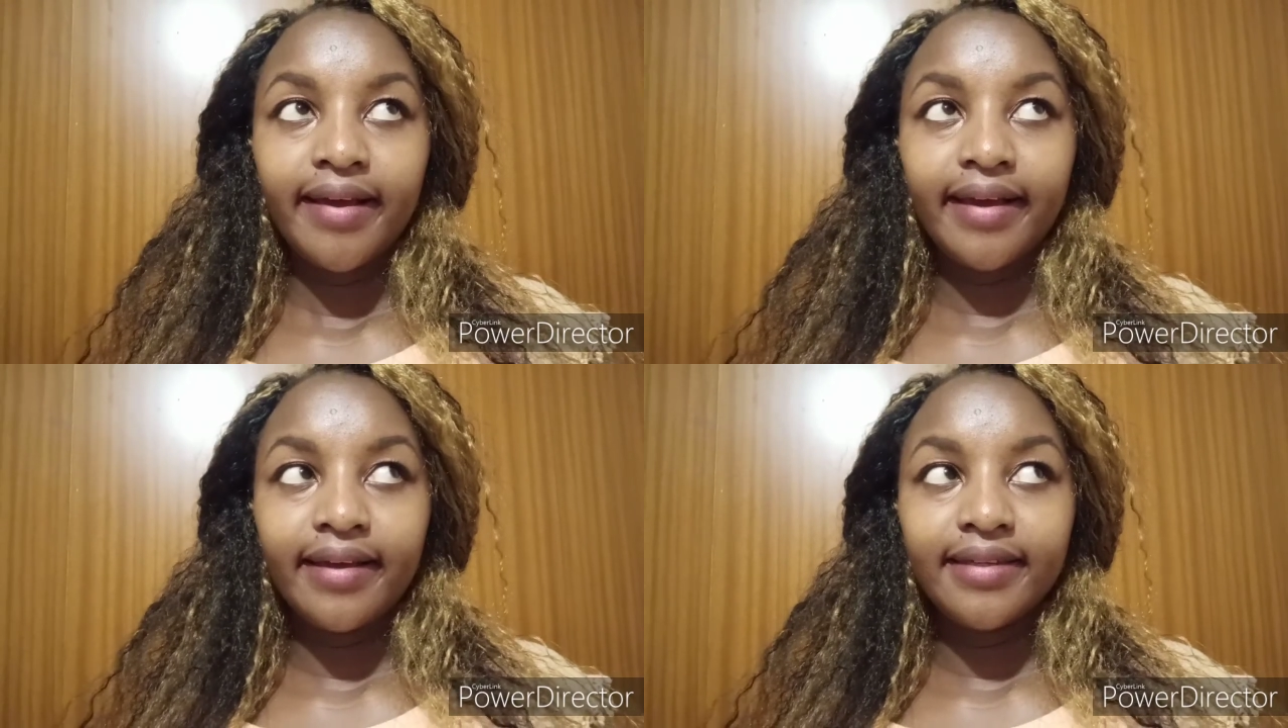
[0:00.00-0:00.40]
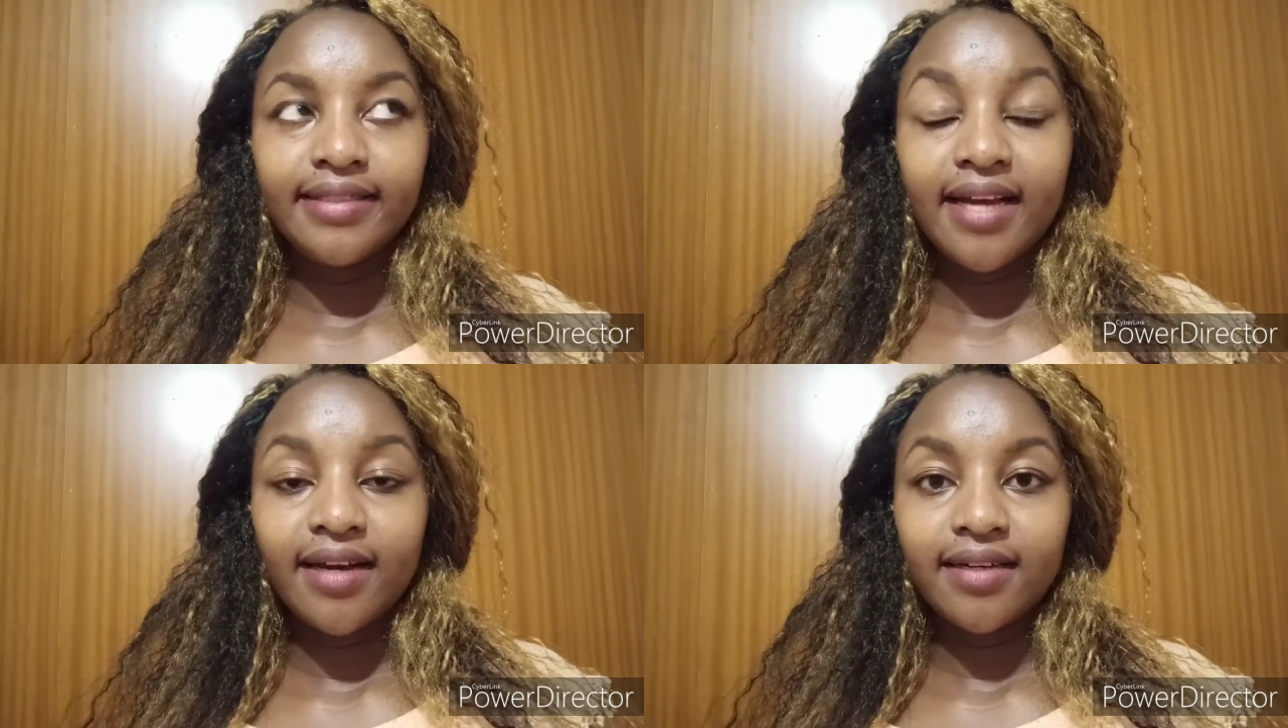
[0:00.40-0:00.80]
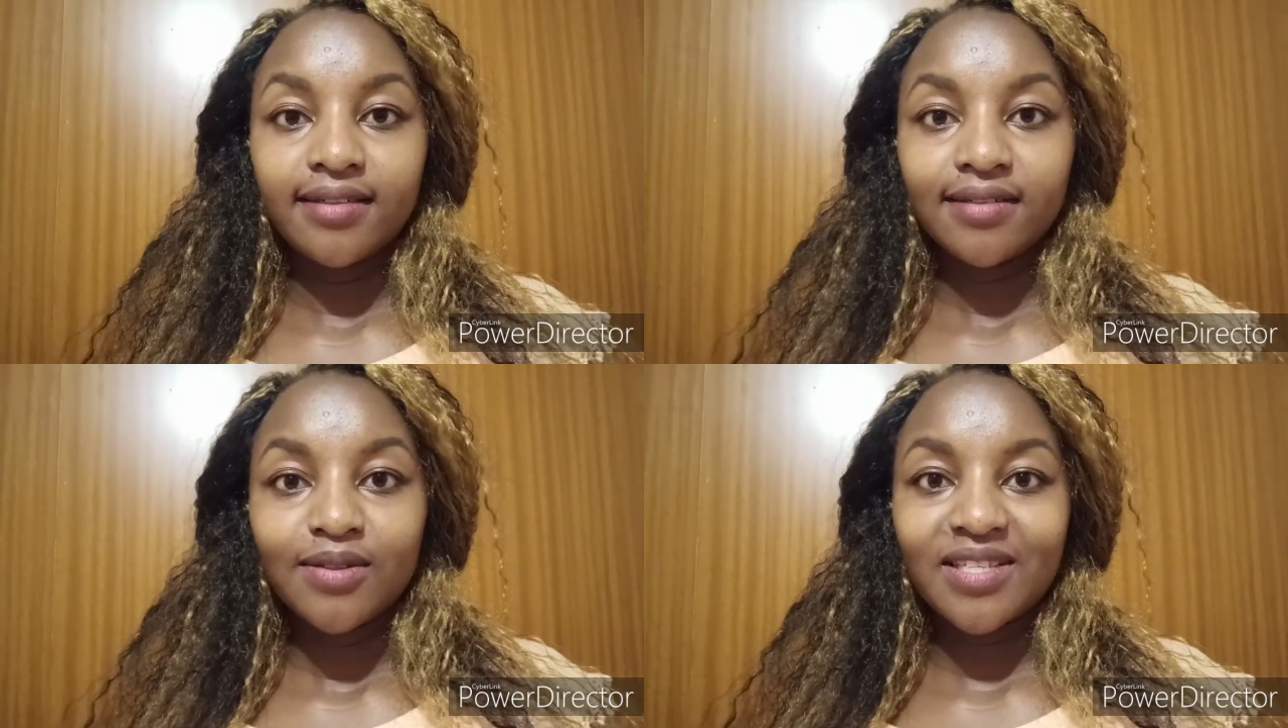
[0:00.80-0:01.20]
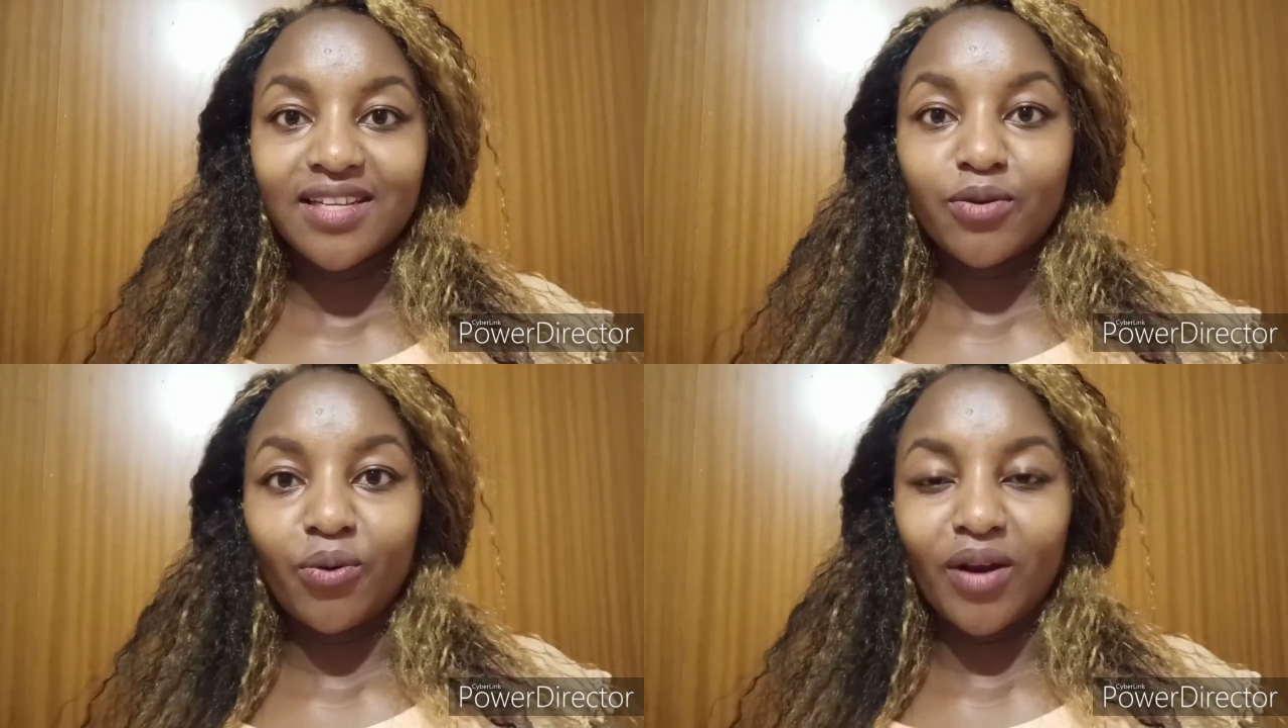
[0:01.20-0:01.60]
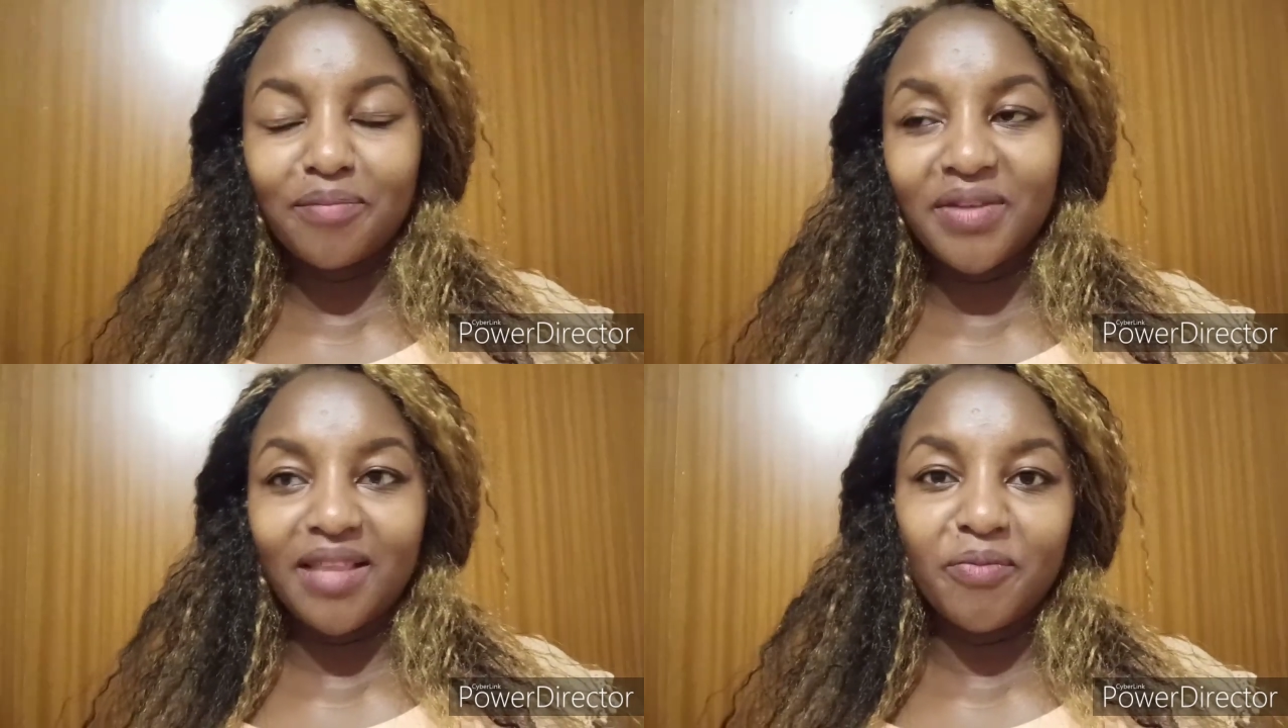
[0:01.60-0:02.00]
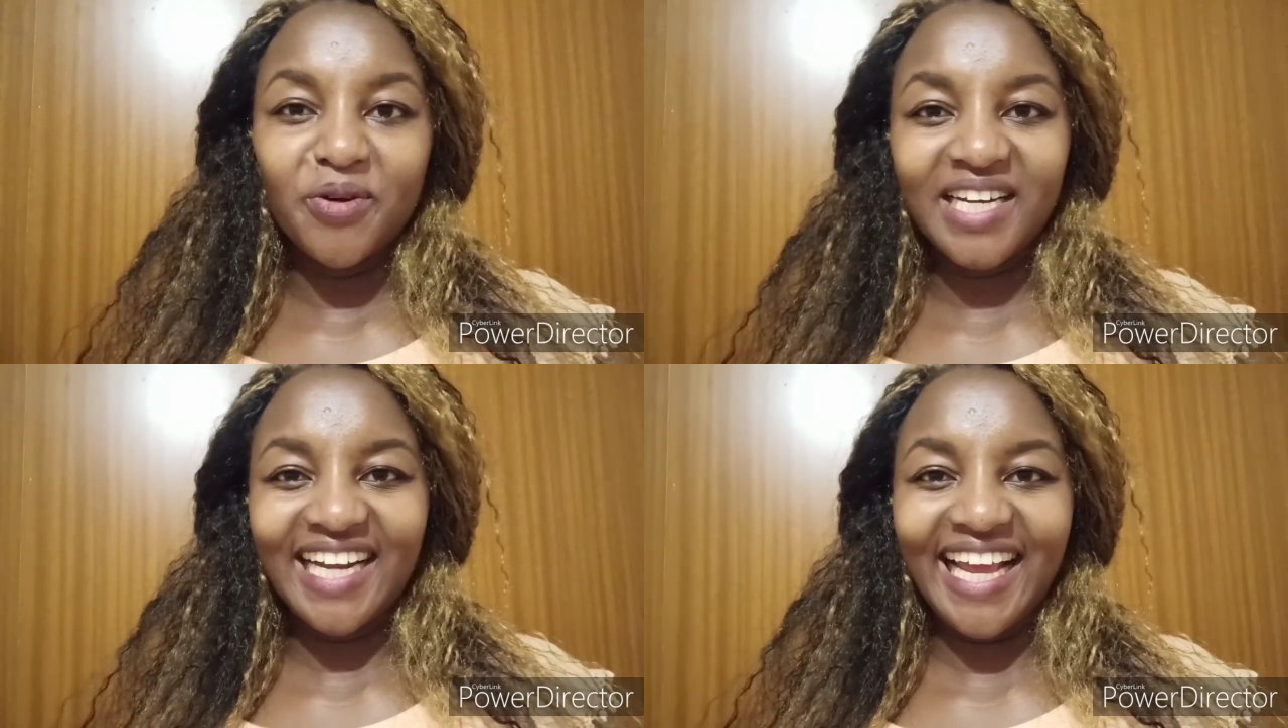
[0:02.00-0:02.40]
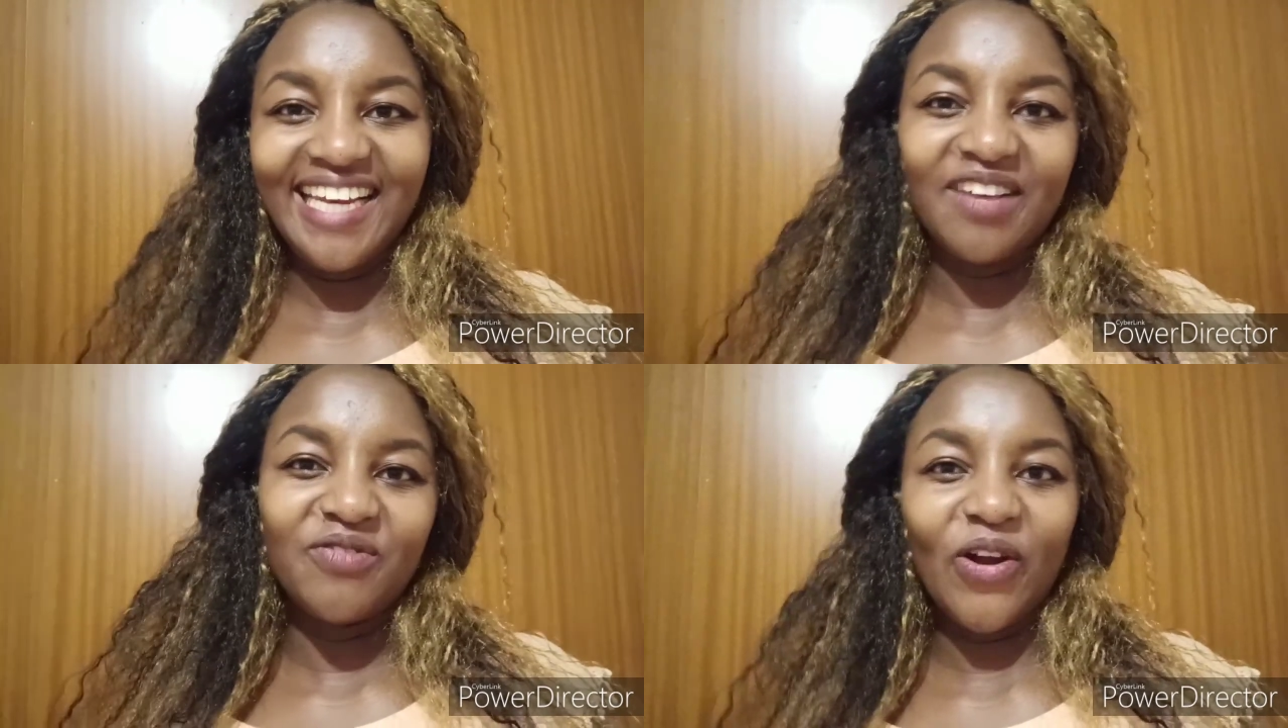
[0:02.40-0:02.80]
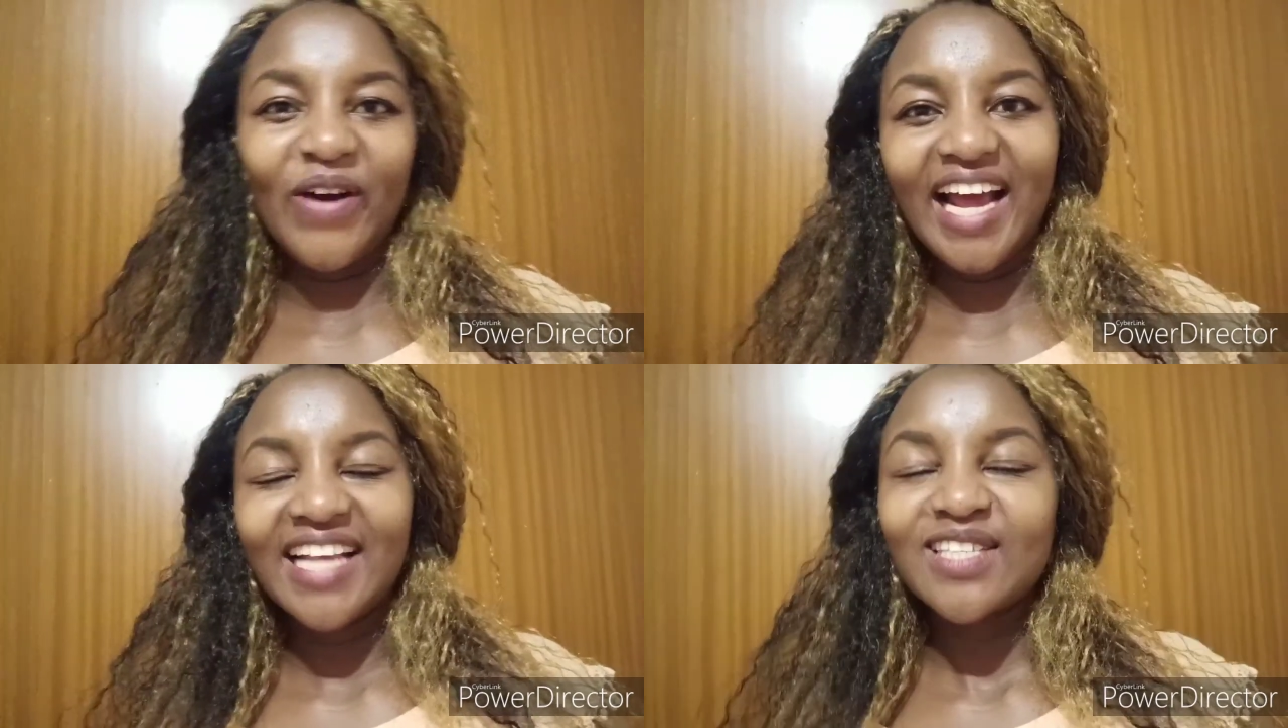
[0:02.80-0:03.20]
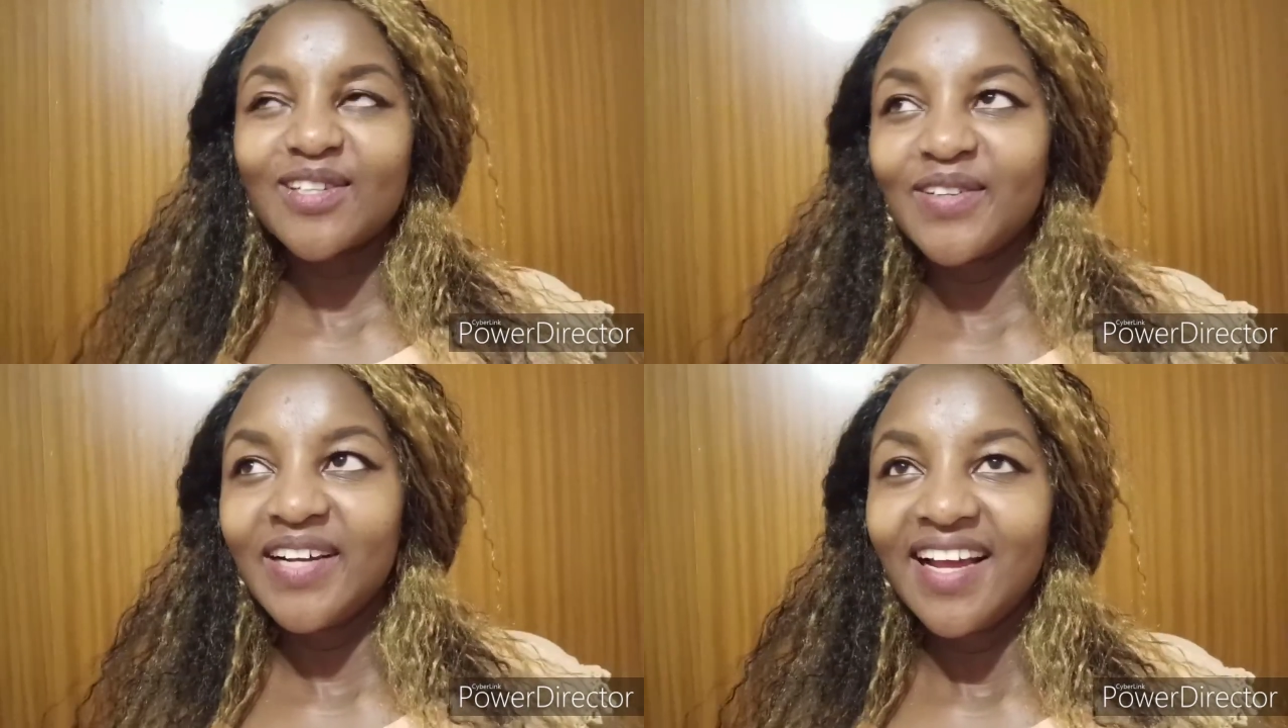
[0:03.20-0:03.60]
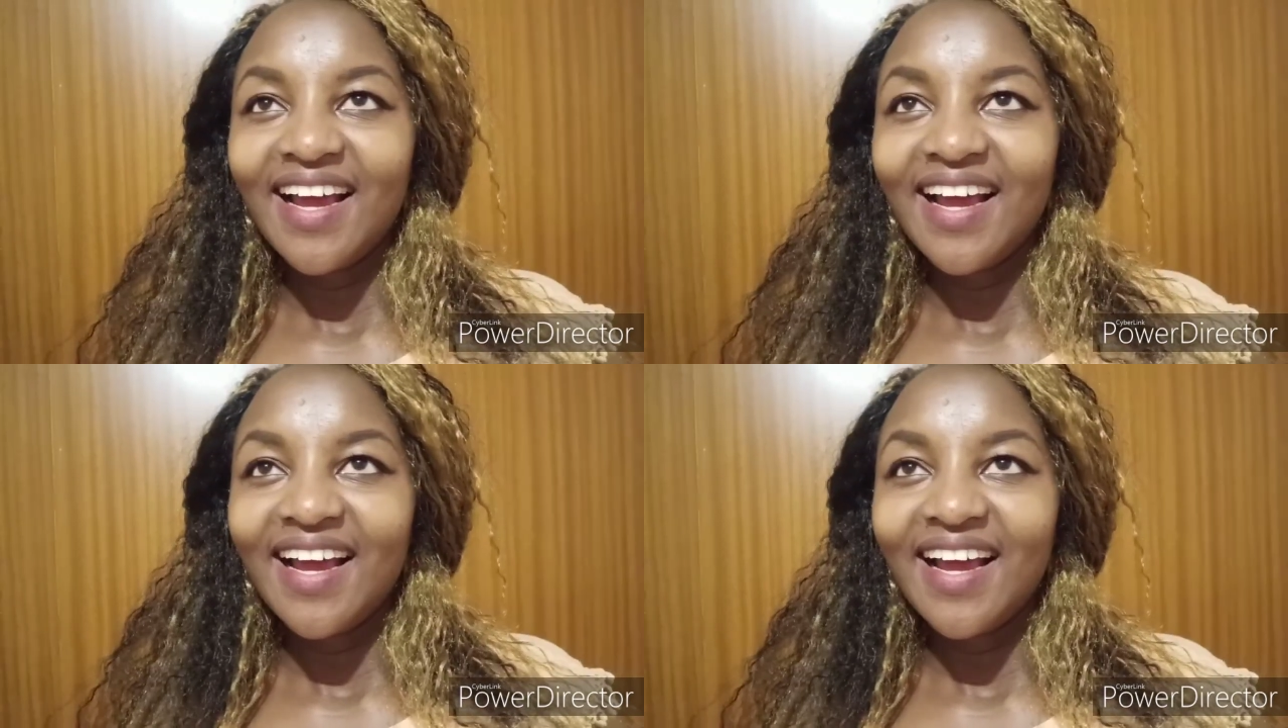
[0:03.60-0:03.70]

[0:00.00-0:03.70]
And yeah, because I don't want to be the boring kind of vlogger, so